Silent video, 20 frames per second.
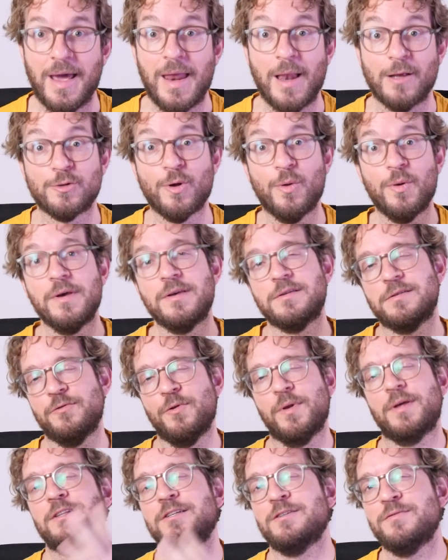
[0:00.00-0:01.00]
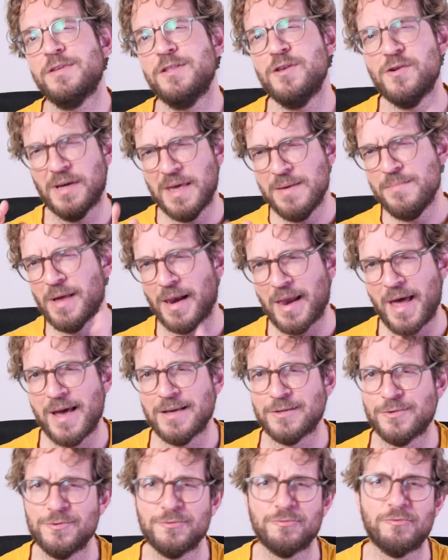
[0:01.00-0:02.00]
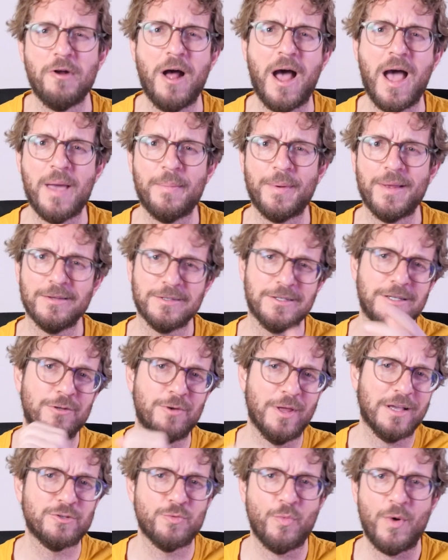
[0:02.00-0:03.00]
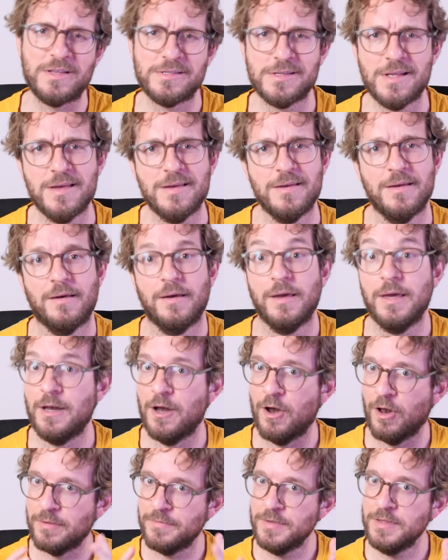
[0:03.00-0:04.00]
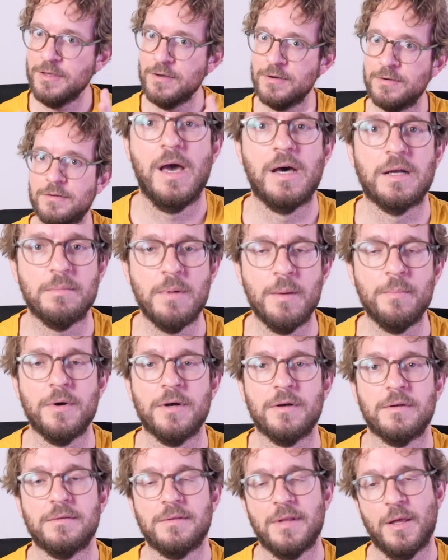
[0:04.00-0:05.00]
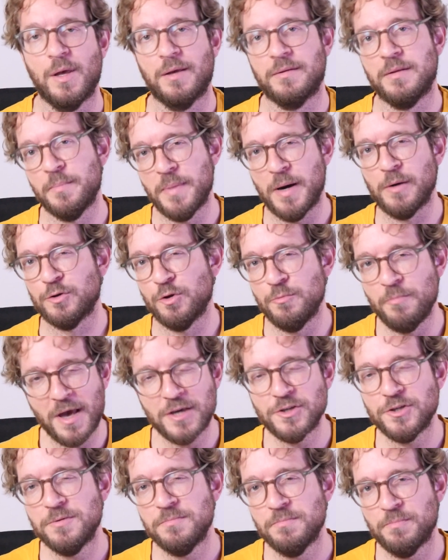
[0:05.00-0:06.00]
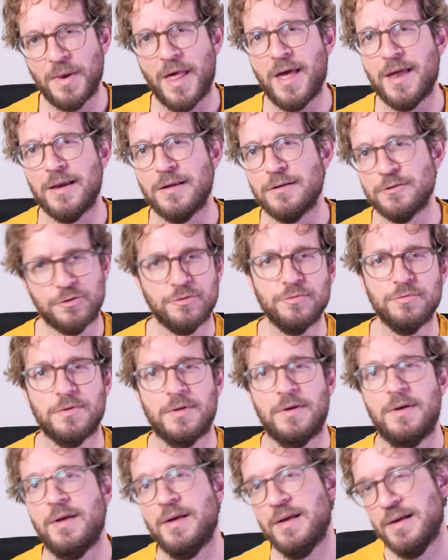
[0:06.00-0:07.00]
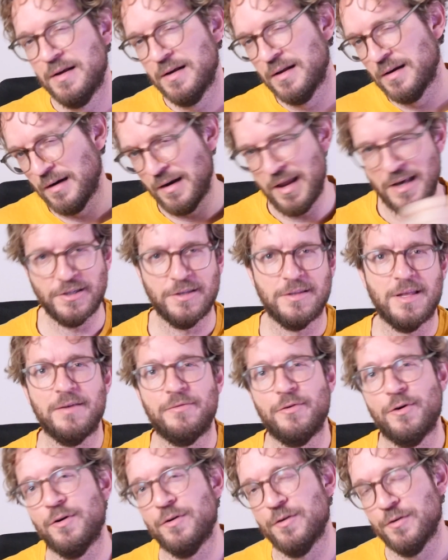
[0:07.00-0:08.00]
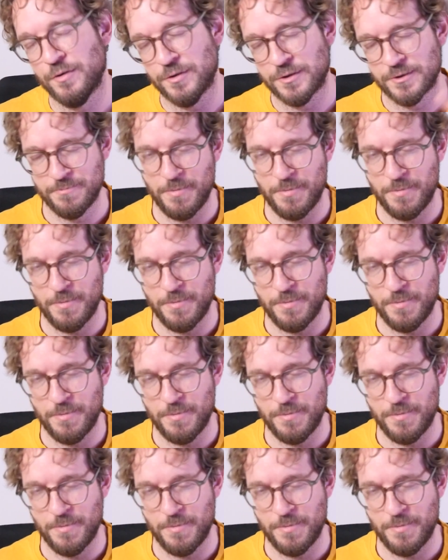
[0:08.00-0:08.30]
And as always, if you like this video, give me a like, subscribe, and I'll see you next Wednesday in another video. And remember, I had about imagine, plan, and shoot legendary photos.